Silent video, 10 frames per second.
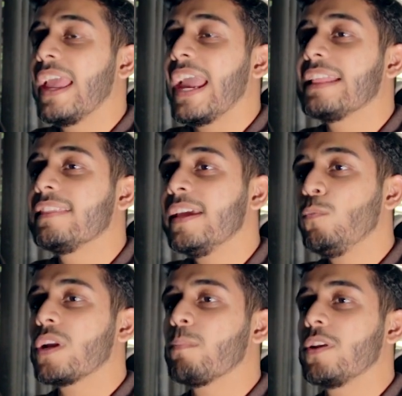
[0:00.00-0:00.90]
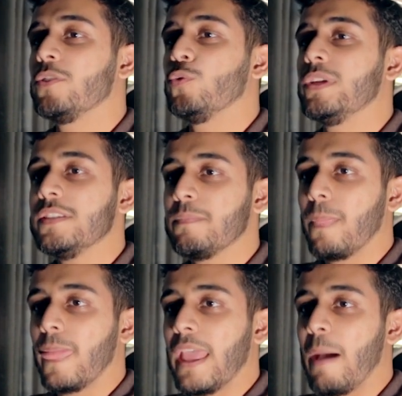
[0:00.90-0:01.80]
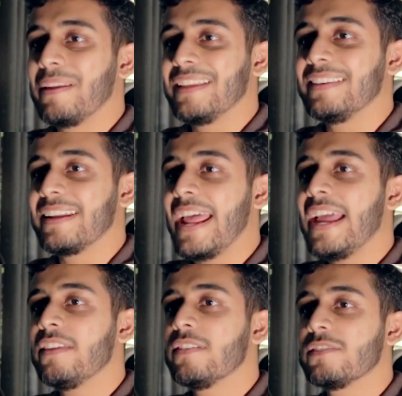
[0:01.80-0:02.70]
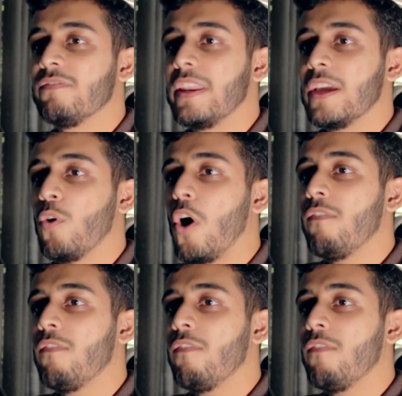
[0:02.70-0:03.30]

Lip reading: and then what I'm going to do is I'm going to drag this video